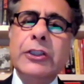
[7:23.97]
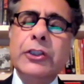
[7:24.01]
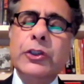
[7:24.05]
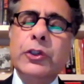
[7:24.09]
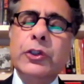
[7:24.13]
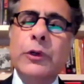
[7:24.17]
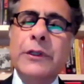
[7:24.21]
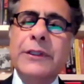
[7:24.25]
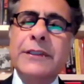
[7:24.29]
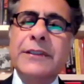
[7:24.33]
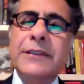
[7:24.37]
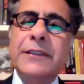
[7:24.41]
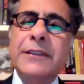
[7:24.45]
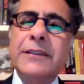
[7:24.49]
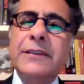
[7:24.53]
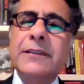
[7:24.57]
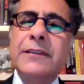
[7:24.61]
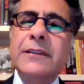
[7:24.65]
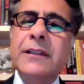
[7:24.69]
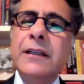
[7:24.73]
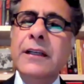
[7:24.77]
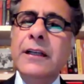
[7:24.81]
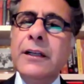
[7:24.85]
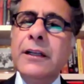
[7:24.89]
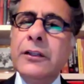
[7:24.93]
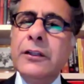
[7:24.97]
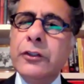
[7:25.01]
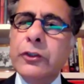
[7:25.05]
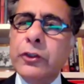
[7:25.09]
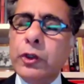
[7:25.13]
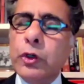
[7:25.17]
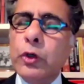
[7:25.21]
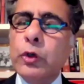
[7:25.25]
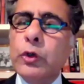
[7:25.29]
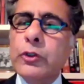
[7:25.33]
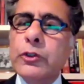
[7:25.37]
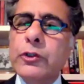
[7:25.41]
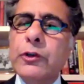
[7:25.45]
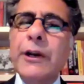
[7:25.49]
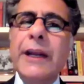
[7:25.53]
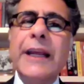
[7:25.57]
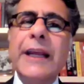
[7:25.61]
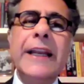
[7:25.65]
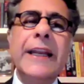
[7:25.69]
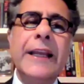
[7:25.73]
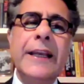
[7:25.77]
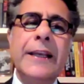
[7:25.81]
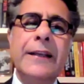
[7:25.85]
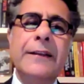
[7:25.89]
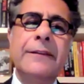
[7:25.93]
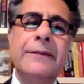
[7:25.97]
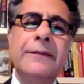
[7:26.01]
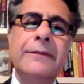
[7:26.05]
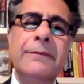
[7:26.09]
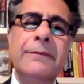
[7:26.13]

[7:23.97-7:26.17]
choices through training.